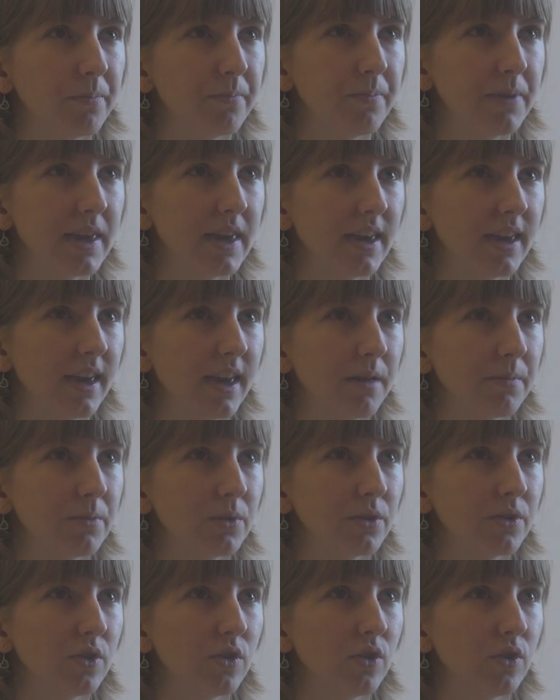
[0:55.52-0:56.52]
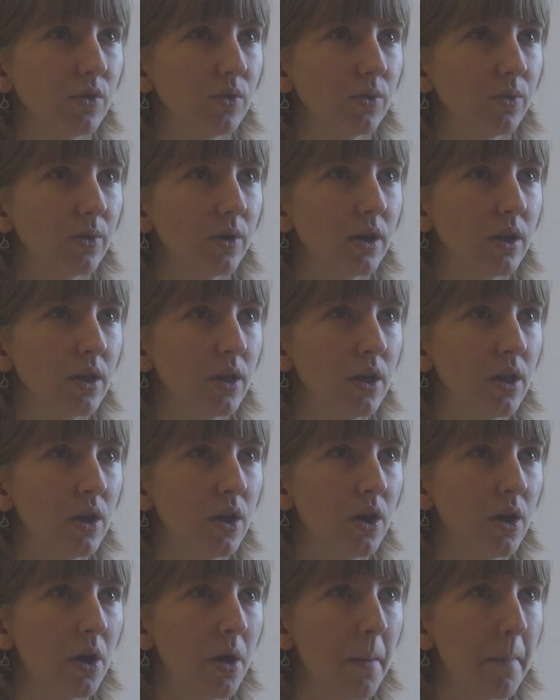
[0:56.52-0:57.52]
Being able to
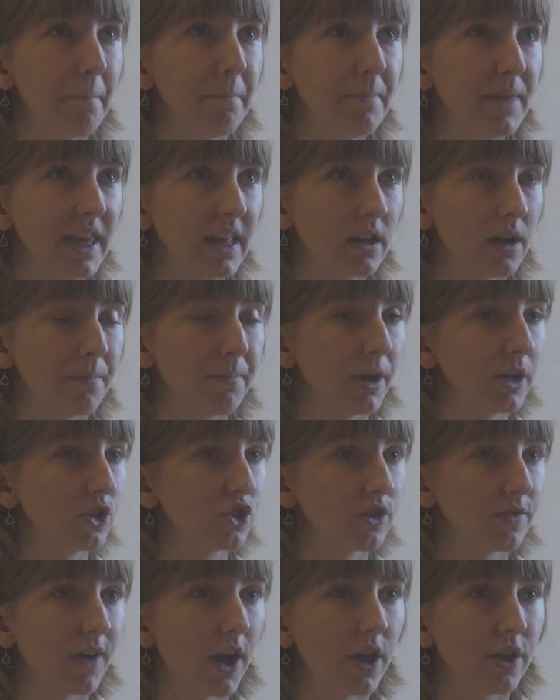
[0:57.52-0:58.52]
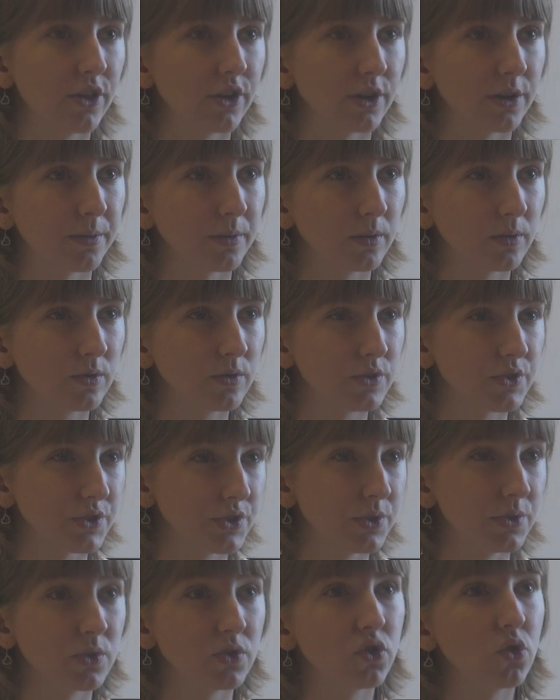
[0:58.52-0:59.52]
meet a bunch of other
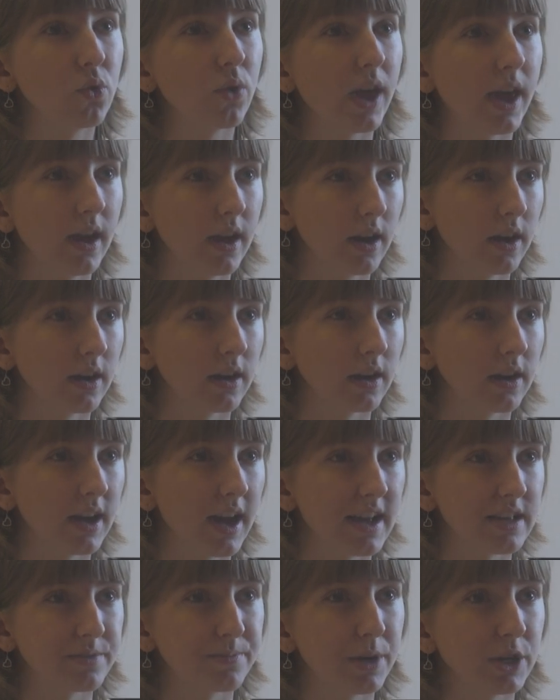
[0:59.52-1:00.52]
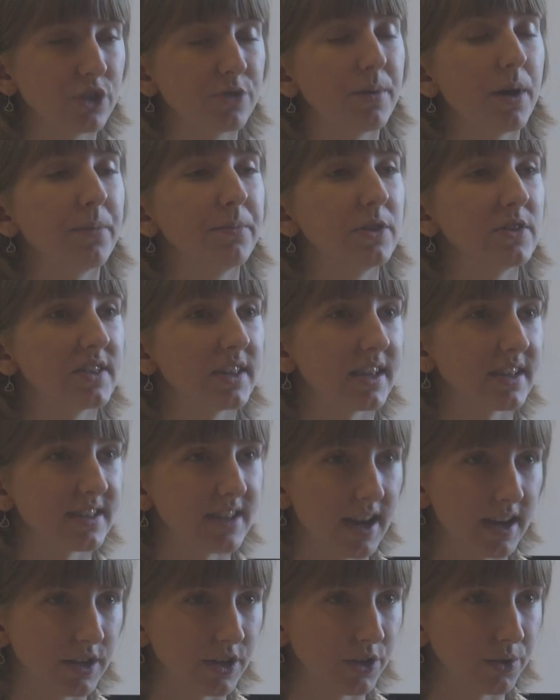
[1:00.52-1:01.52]
students who care as much about music as
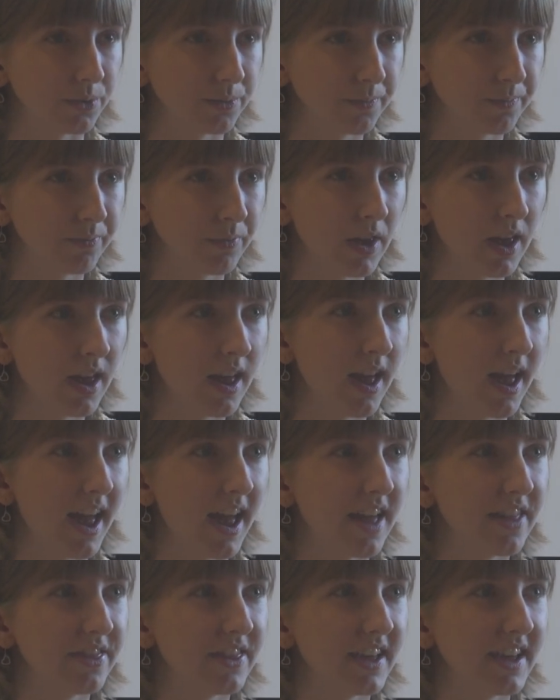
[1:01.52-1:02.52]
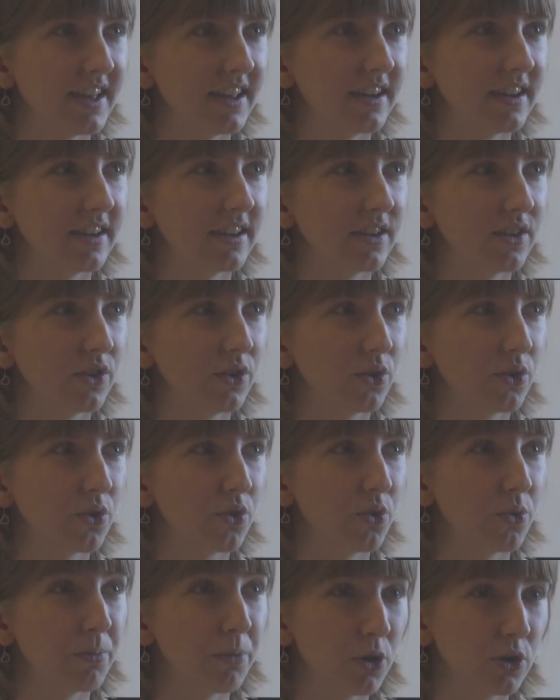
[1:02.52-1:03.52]
I do and then
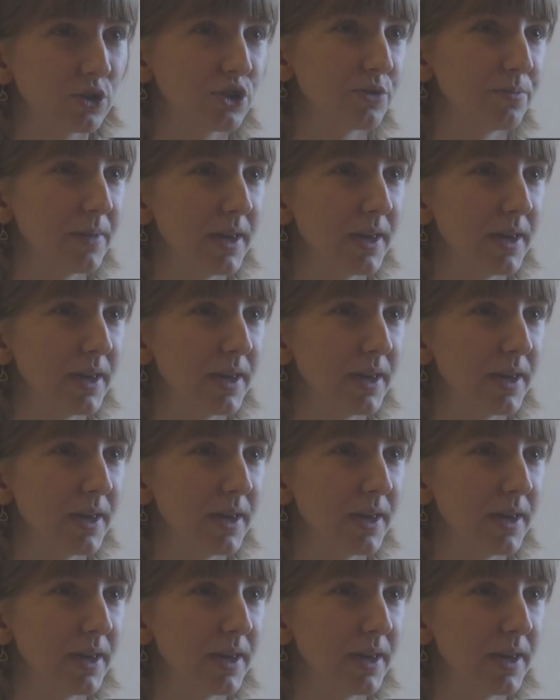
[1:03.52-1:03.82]
who push